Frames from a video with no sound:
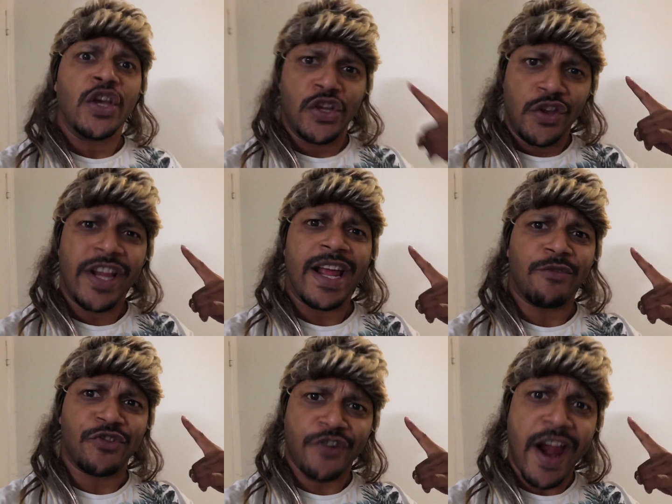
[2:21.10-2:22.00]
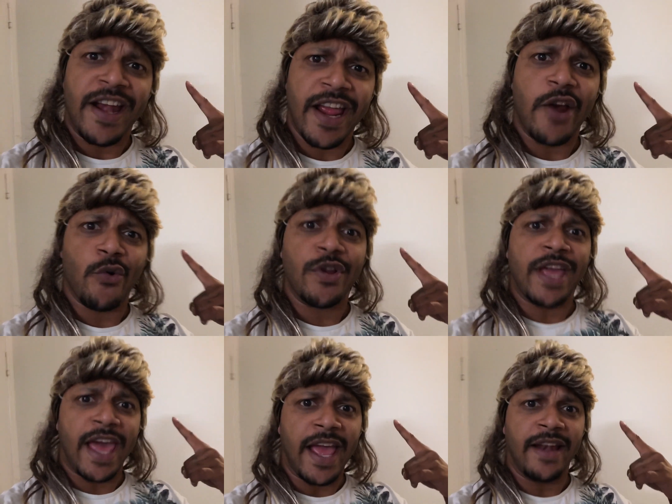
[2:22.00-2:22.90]
You can have straight hair on your
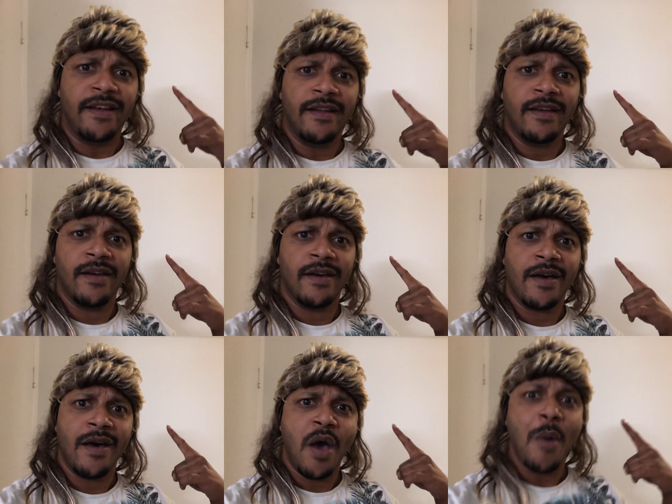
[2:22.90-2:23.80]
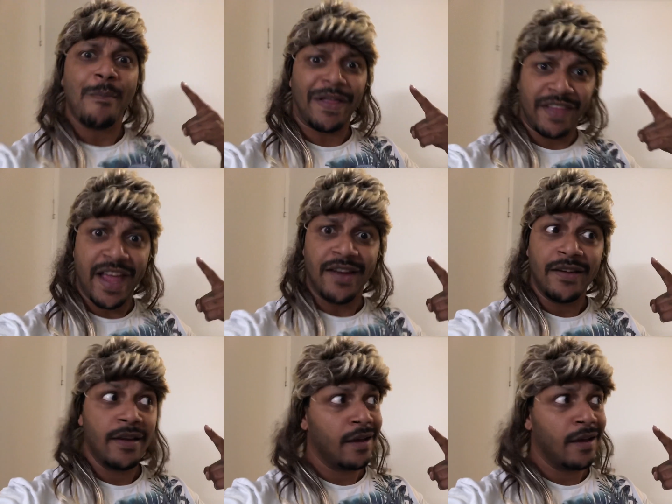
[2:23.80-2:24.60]
head, but then